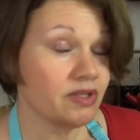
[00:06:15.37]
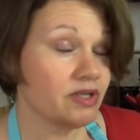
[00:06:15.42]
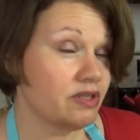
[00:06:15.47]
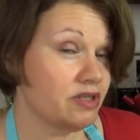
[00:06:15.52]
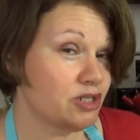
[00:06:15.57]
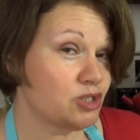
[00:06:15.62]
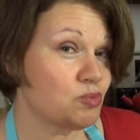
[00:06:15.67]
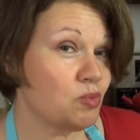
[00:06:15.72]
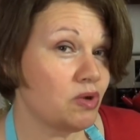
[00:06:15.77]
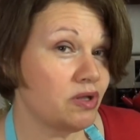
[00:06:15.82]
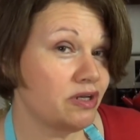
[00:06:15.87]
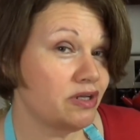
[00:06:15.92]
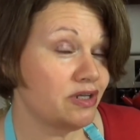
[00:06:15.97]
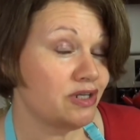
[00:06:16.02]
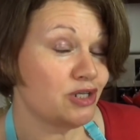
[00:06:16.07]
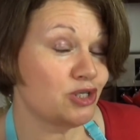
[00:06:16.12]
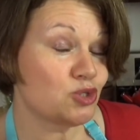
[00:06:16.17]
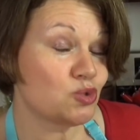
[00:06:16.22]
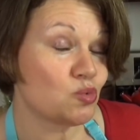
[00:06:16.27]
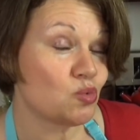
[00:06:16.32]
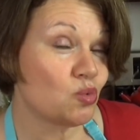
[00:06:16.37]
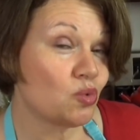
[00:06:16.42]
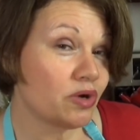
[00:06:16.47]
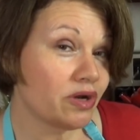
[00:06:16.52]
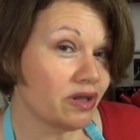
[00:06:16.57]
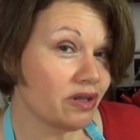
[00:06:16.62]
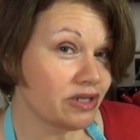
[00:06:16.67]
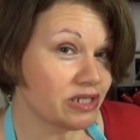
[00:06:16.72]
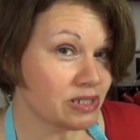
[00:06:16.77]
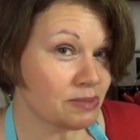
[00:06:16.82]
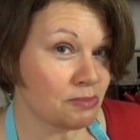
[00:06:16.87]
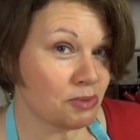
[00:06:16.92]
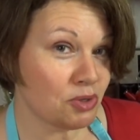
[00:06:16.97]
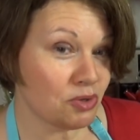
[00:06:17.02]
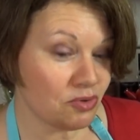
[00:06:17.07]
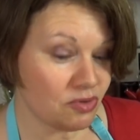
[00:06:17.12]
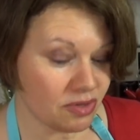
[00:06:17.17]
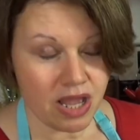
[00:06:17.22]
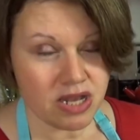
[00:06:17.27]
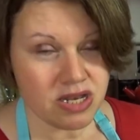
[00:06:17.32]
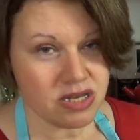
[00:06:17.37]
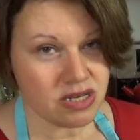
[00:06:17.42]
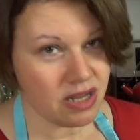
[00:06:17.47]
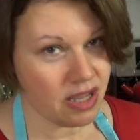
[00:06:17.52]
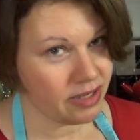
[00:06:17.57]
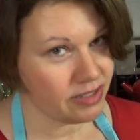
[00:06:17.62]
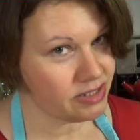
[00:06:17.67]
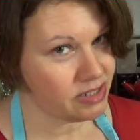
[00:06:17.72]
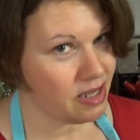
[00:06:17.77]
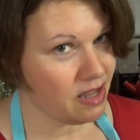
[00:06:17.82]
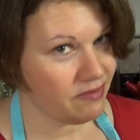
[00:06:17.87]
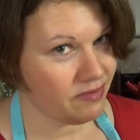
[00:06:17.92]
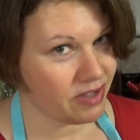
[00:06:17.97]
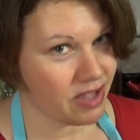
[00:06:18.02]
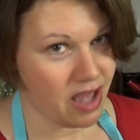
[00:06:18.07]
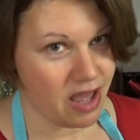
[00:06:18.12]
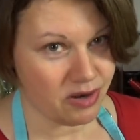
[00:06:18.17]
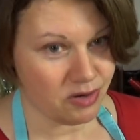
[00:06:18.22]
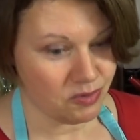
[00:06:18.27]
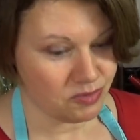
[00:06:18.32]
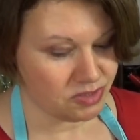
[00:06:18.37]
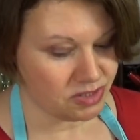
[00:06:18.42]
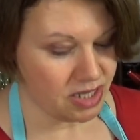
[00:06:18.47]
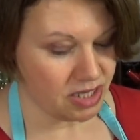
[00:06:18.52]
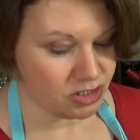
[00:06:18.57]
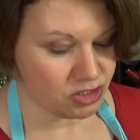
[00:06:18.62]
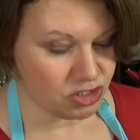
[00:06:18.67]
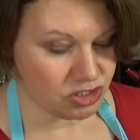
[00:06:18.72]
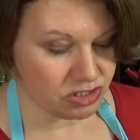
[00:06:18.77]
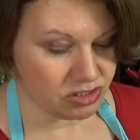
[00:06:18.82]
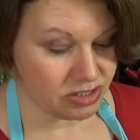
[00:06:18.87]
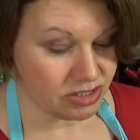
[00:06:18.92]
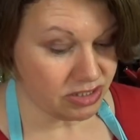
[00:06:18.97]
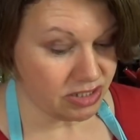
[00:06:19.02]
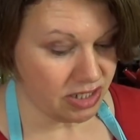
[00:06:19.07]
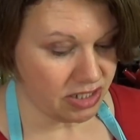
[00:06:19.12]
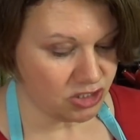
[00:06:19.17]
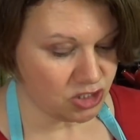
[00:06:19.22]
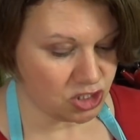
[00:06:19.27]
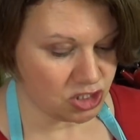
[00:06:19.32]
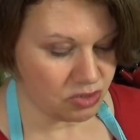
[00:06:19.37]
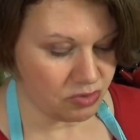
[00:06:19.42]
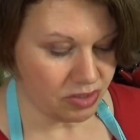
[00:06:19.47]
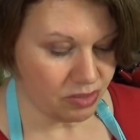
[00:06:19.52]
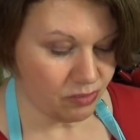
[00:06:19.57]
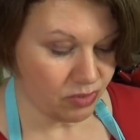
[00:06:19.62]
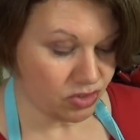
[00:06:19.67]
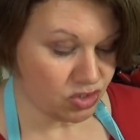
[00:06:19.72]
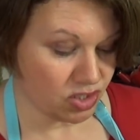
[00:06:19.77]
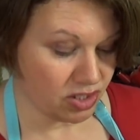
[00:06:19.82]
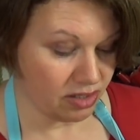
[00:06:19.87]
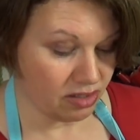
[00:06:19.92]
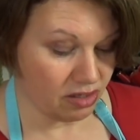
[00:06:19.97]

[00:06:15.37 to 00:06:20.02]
This one is really smooth, nice avocado texture and taste to it, which I